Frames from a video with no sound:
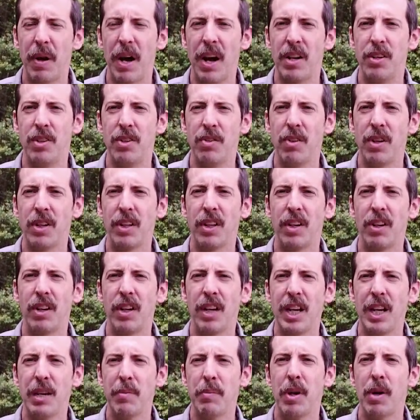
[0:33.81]
by doing
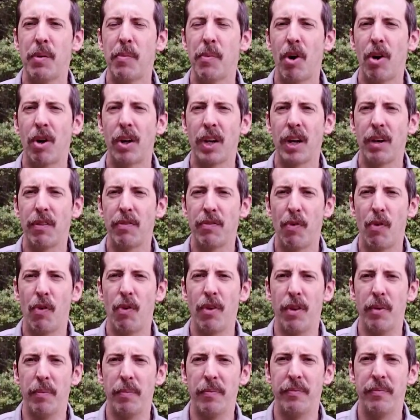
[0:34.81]
their email marketing
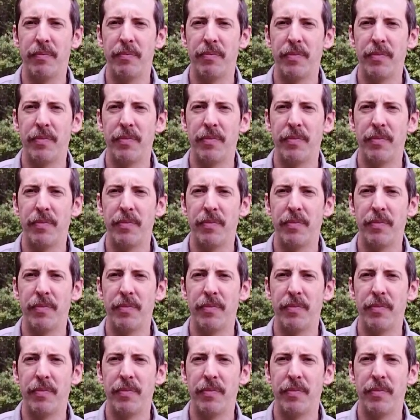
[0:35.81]
for them.